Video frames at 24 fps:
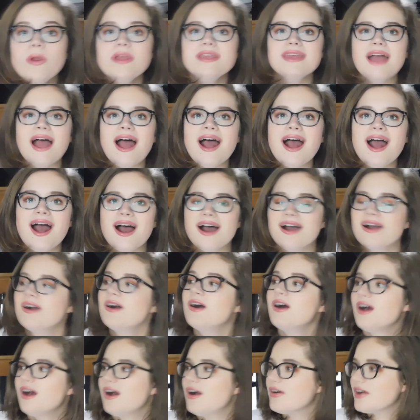Oh yeah!
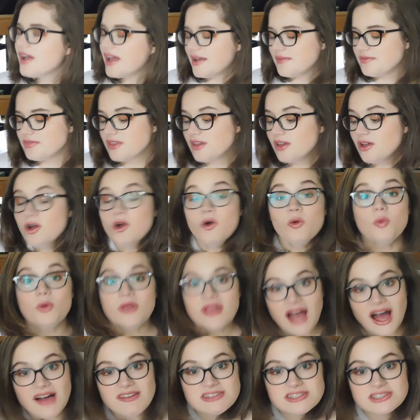Okay. We
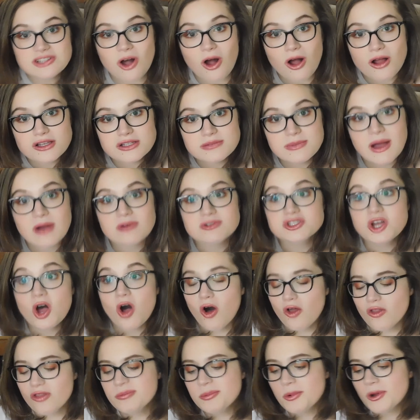haven't talked about To
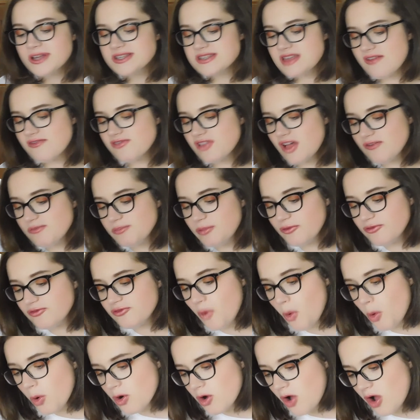All the Boys I've Loved
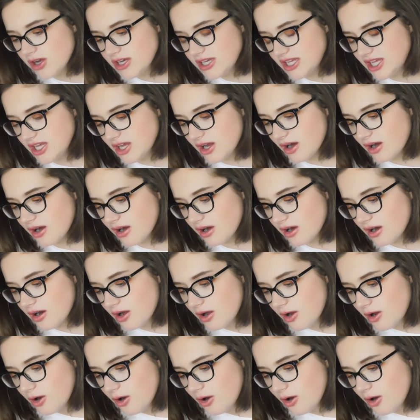Before on here.